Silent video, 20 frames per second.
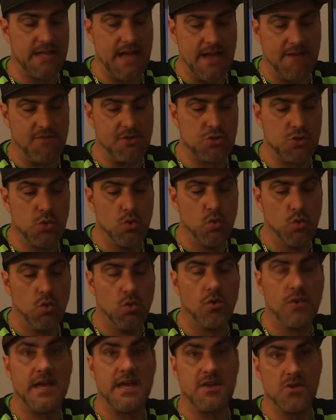they have a
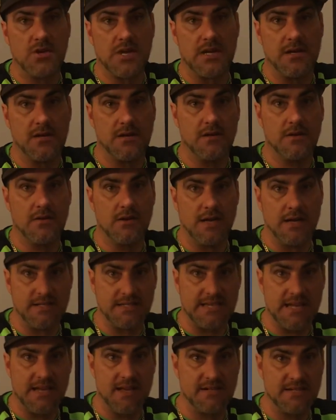tool that you can
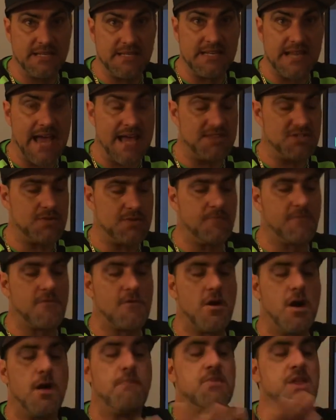detach them
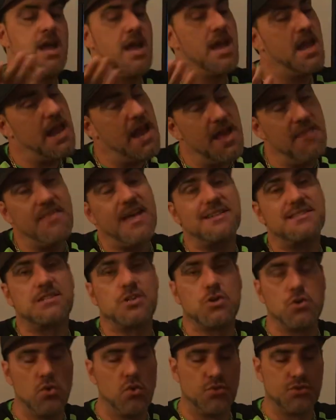from, and that's
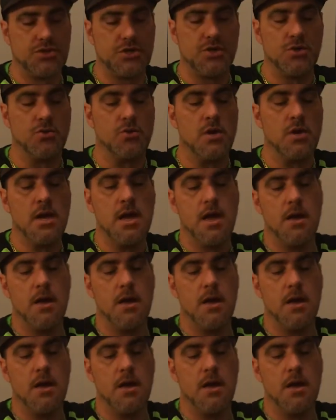cool too.